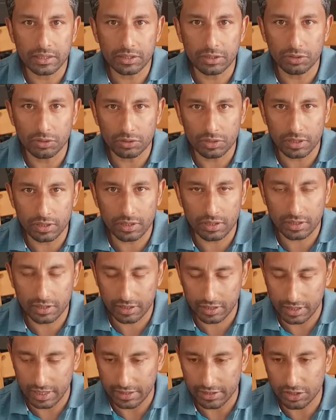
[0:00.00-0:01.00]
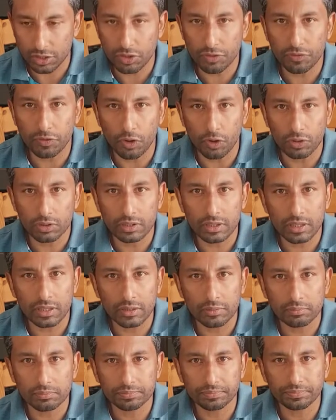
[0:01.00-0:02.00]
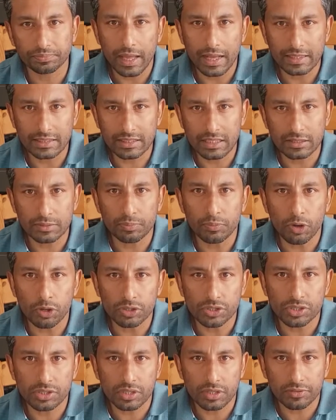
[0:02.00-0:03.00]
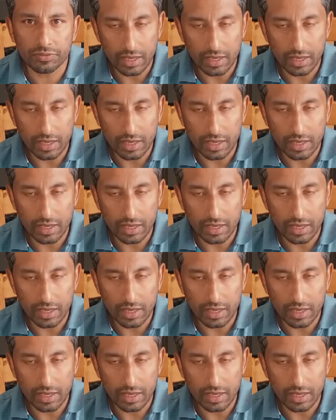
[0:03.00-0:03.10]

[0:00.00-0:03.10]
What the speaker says: get rid of all the excess moisture,